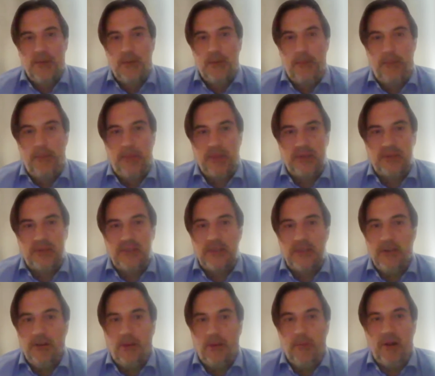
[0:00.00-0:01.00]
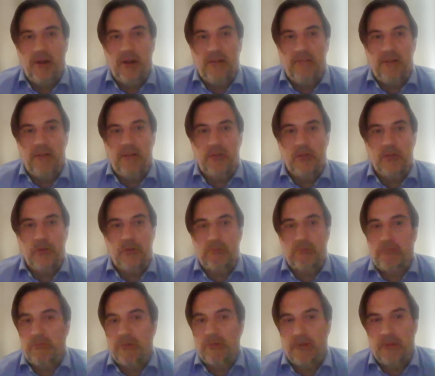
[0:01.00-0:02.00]
But still, I mean,
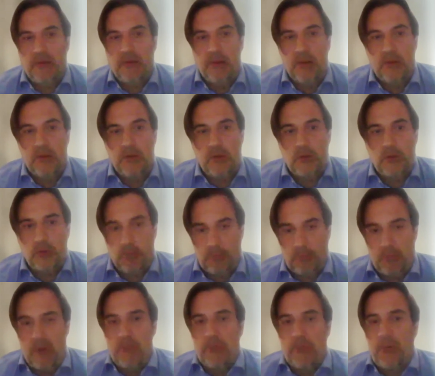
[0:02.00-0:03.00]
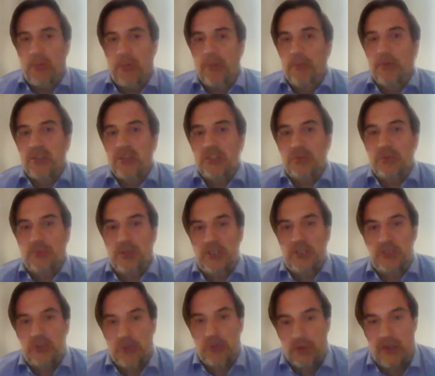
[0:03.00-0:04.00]
it would be probably
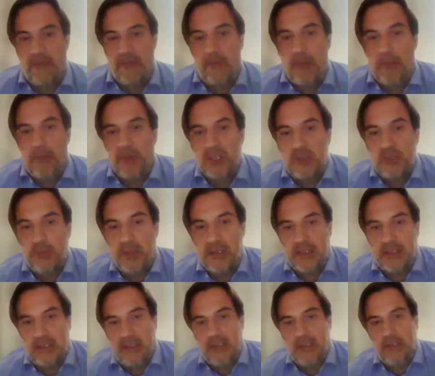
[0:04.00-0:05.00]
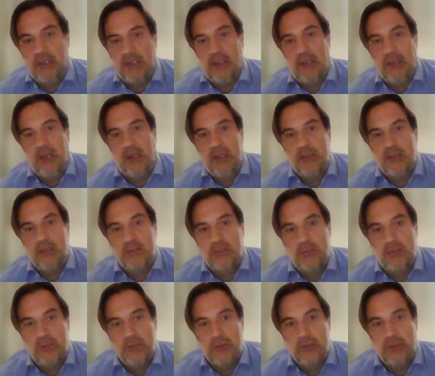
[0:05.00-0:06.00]
would have been much better
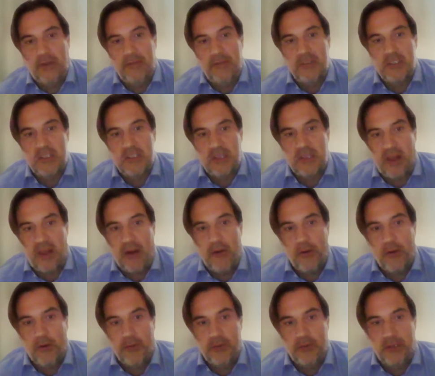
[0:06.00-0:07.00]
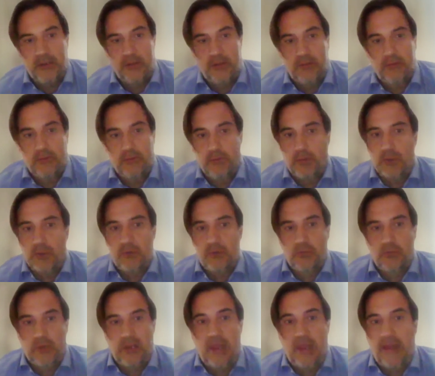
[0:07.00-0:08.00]
to have this scenario than what
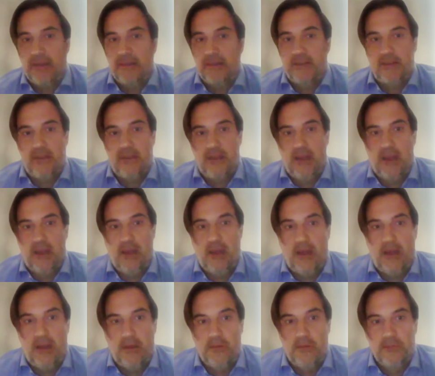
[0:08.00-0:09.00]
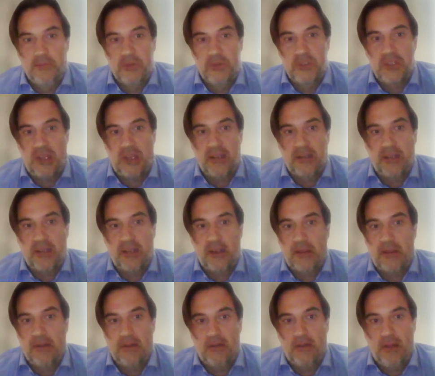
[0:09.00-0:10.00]
we had
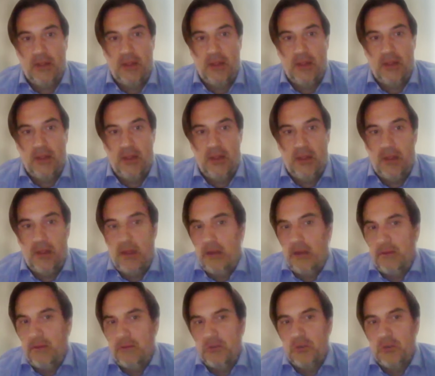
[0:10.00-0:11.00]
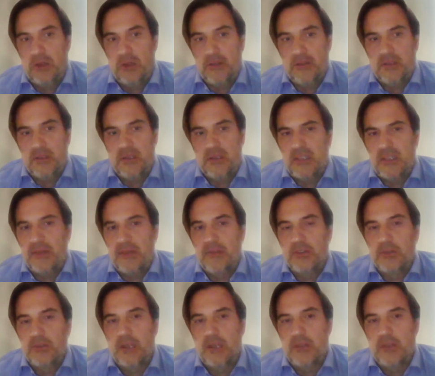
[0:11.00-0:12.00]
starting 2007,
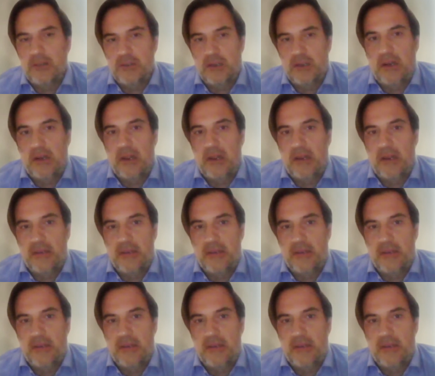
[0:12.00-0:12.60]
2008.